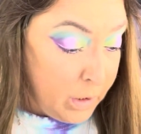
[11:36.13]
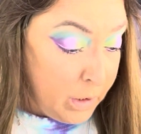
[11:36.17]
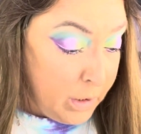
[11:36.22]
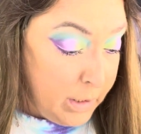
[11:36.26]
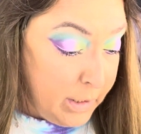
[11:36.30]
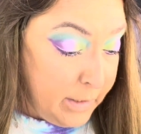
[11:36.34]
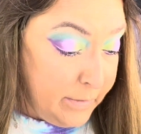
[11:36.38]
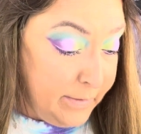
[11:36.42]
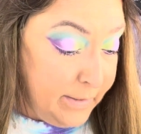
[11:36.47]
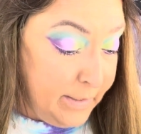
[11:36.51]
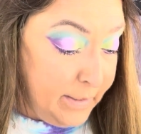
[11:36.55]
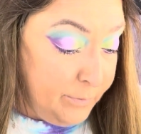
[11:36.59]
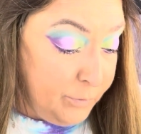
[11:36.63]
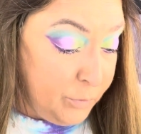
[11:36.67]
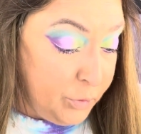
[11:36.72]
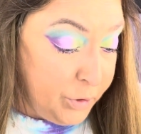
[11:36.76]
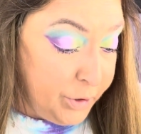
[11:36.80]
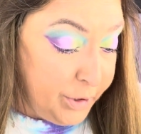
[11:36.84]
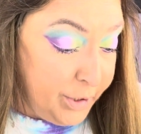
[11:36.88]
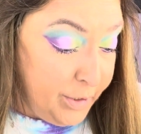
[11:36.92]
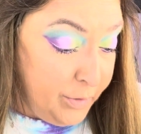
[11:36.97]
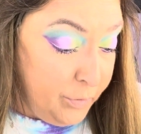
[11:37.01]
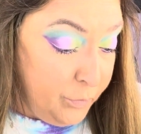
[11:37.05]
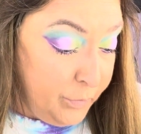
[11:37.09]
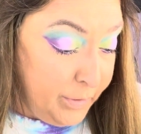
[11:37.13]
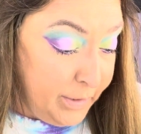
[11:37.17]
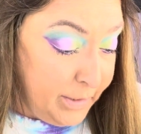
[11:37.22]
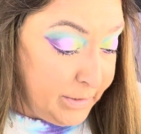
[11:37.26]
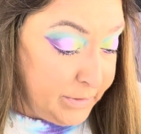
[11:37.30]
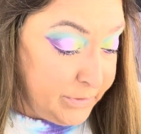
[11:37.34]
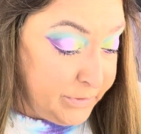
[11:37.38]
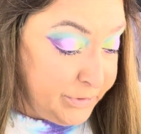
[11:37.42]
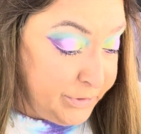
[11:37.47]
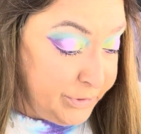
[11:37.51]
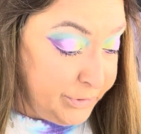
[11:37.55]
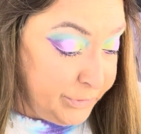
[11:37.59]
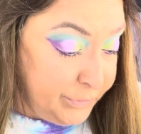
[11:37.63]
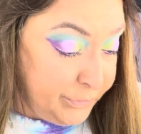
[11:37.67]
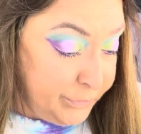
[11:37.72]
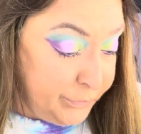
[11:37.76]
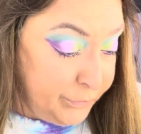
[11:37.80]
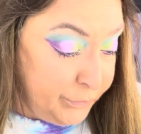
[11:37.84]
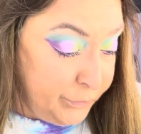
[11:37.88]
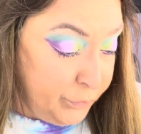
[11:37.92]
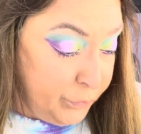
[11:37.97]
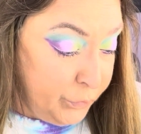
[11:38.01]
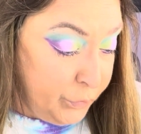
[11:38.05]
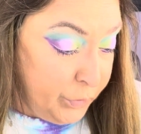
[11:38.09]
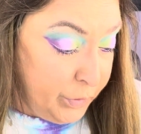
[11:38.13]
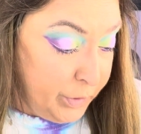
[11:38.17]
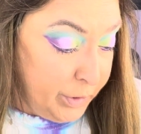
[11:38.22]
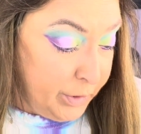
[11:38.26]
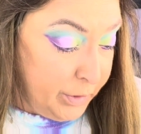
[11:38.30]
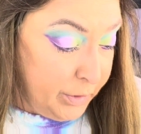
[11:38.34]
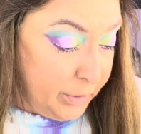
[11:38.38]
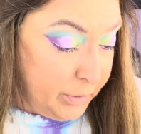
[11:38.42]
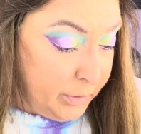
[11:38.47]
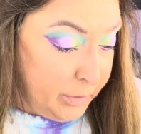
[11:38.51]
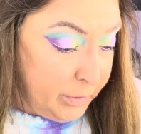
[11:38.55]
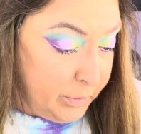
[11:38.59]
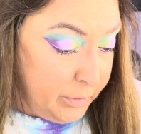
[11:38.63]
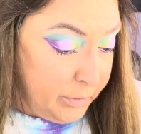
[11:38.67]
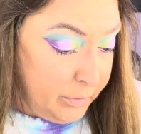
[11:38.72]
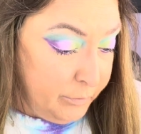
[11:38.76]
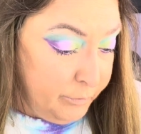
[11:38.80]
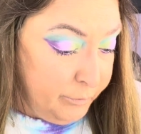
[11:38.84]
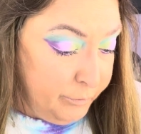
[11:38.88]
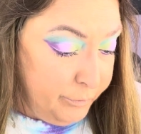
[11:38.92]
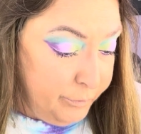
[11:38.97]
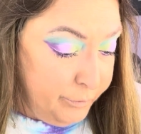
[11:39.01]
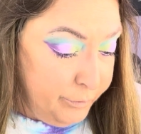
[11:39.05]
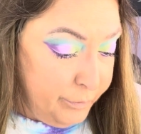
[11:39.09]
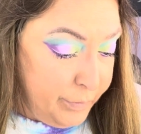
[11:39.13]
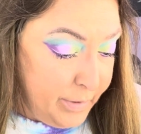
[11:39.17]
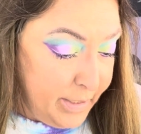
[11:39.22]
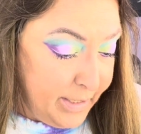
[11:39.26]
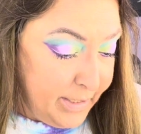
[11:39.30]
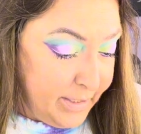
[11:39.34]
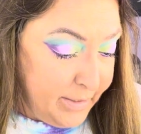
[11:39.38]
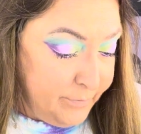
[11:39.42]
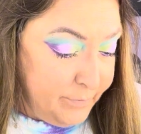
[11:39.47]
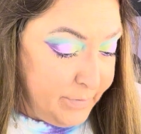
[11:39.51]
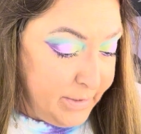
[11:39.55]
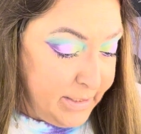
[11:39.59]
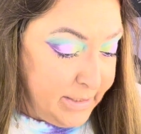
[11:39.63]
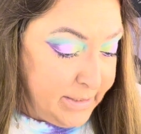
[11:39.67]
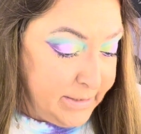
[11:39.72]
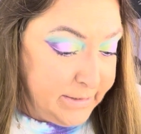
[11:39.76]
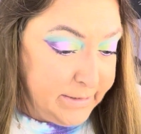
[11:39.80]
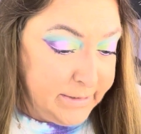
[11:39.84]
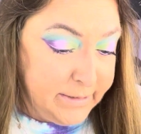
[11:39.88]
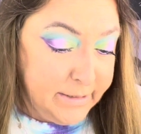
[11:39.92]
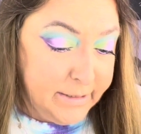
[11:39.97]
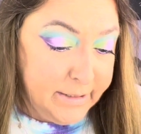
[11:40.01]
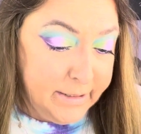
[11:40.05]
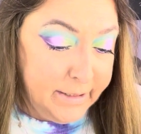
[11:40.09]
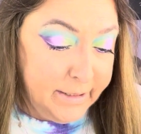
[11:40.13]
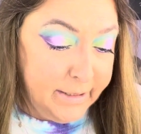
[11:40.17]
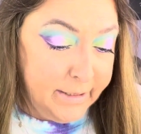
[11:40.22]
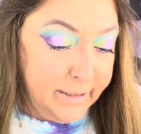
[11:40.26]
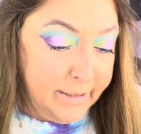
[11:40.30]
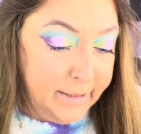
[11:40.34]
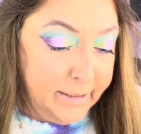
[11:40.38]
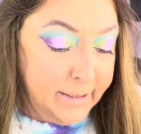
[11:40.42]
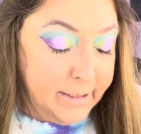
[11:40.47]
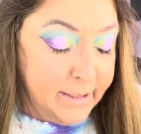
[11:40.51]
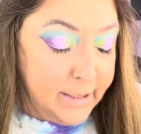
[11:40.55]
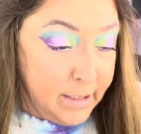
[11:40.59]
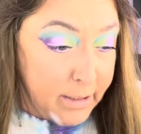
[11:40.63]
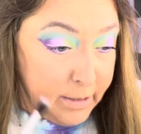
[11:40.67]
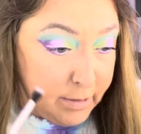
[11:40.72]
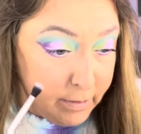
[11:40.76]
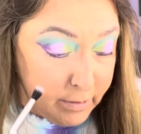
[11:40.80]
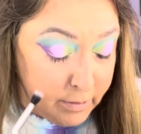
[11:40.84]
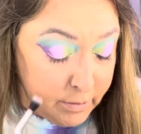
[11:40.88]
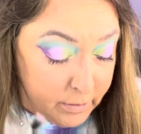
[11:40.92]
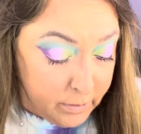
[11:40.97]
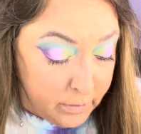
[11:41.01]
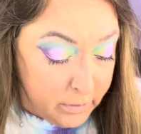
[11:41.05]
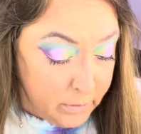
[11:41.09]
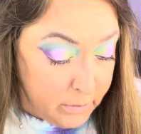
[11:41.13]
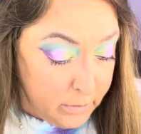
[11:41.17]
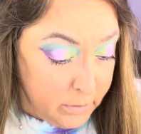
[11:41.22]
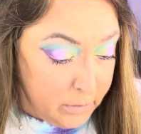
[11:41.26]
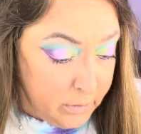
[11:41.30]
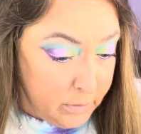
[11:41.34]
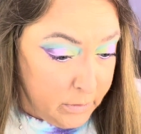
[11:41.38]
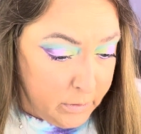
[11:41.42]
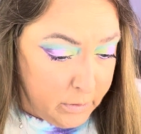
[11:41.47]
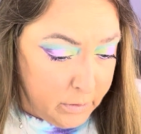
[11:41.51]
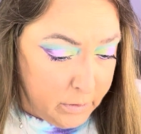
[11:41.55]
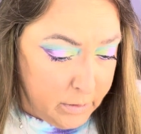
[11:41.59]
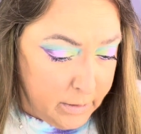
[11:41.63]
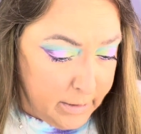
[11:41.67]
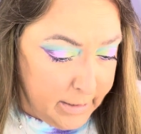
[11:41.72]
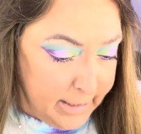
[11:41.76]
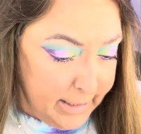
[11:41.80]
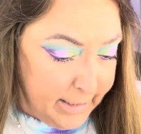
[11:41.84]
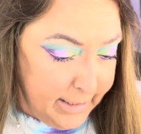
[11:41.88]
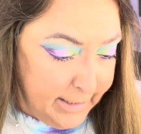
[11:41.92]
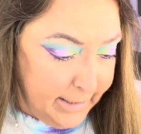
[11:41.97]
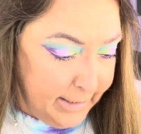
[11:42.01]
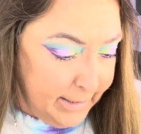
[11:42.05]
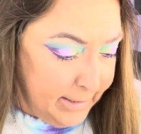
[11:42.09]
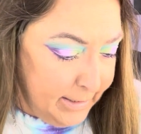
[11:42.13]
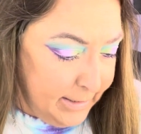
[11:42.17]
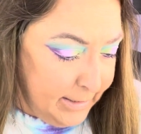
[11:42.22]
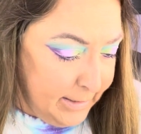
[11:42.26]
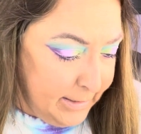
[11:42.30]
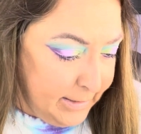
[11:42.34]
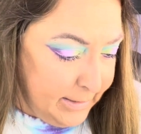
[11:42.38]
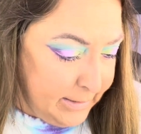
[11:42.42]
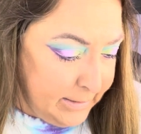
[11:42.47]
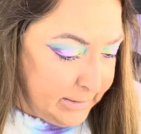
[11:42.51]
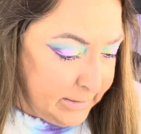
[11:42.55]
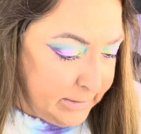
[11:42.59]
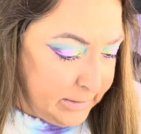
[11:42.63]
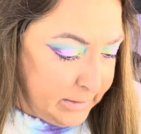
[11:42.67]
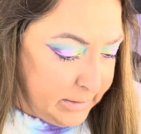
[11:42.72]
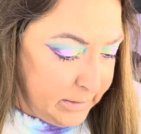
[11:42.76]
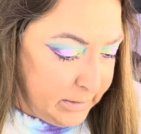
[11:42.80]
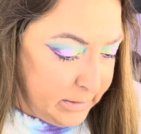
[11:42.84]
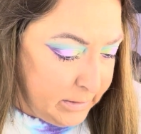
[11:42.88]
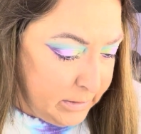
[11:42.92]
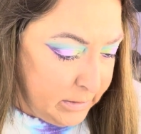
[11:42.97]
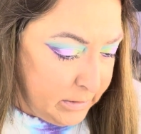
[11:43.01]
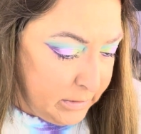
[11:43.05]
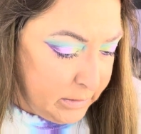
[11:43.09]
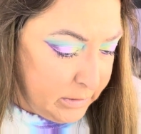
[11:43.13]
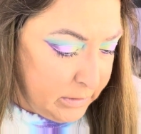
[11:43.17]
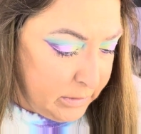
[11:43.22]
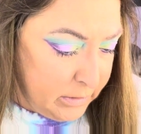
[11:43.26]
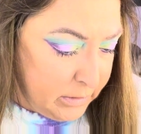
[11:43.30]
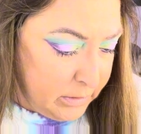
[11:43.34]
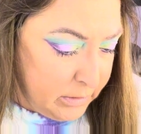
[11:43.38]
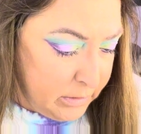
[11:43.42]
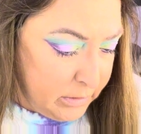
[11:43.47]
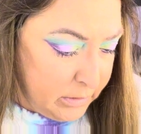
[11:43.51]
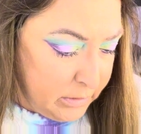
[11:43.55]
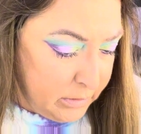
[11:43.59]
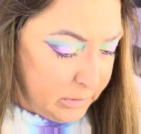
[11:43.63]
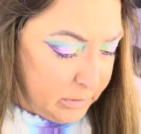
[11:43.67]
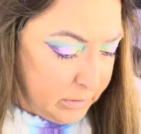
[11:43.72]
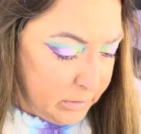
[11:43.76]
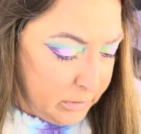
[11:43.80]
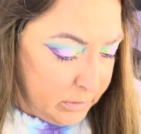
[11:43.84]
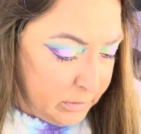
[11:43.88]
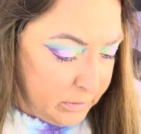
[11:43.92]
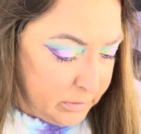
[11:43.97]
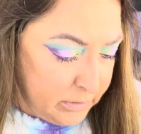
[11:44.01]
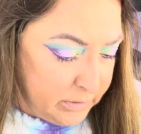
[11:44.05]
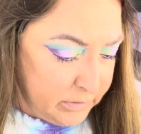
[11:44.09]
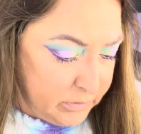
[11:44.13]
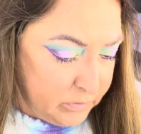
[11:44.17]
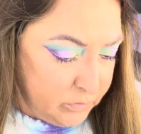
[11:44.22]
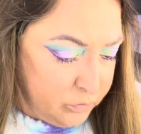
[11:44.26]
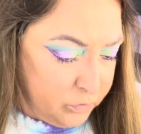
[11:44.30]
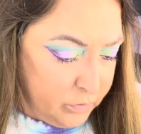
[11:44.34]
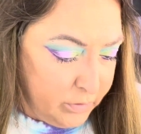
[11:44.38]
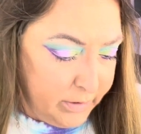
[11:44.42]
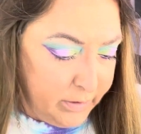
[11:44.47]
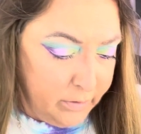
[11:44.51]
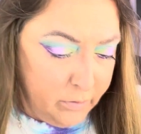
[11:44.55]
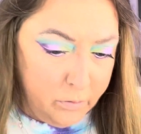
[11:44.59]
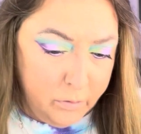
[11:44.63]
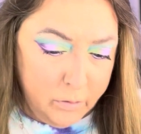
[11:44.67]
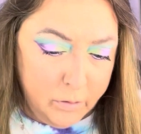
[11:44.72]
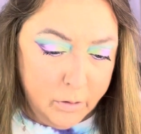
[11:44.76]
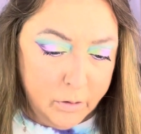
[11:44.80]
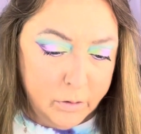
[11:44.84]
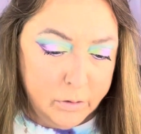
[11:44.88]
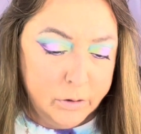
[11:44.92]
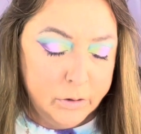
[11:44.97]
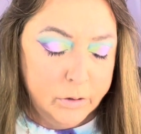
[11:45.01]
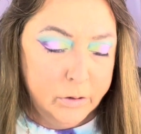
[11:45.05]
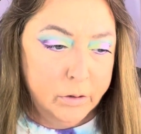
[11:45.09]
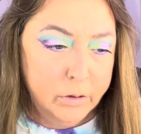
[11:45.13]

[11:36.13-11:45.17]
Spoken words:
And then I'm going to go into Baby T and Sweetheart